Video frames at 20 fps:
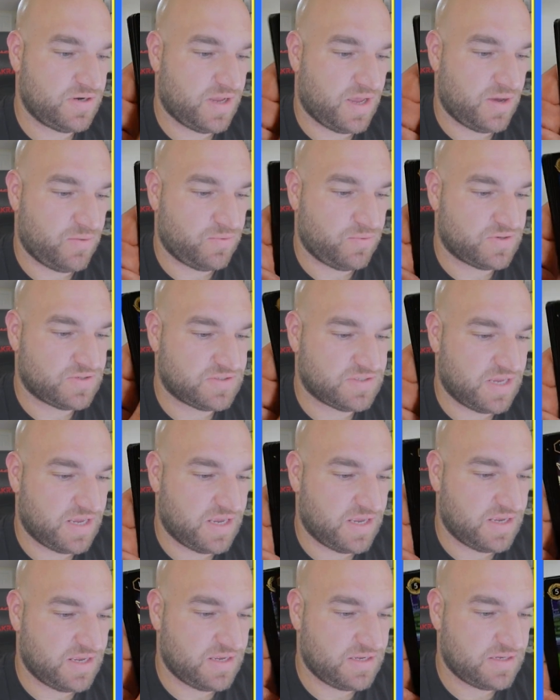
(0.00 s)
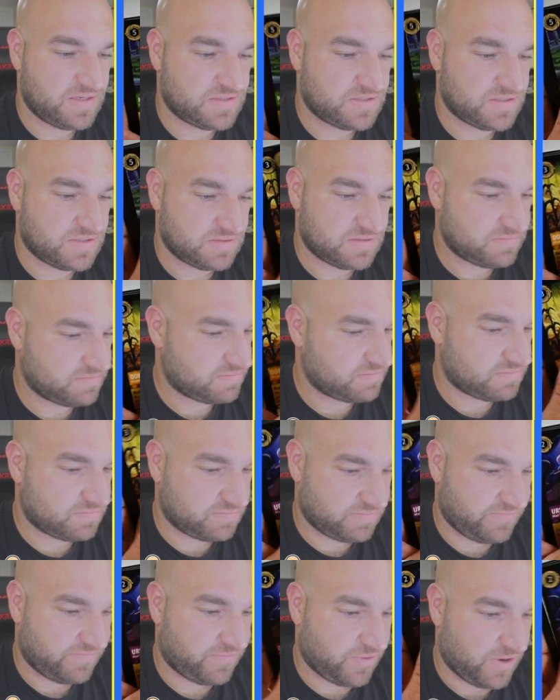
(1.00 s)
I would say,
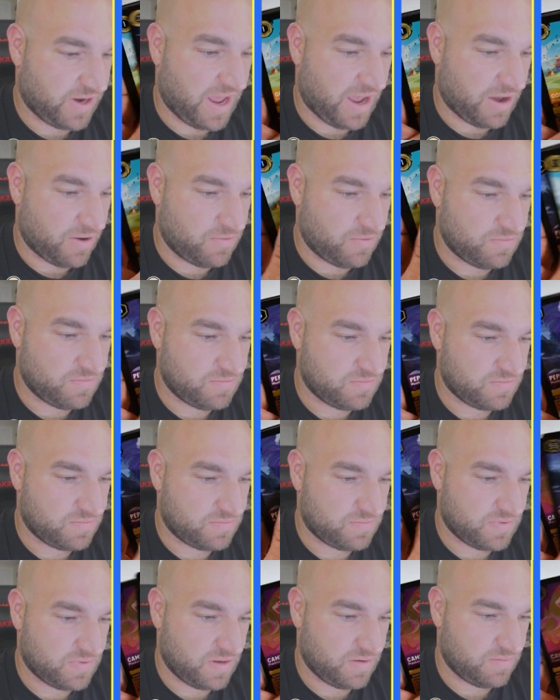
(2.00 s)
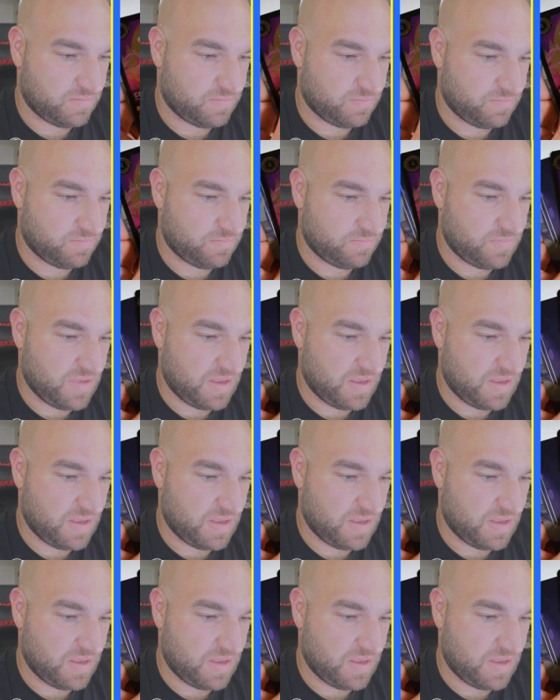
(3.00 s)
for now. And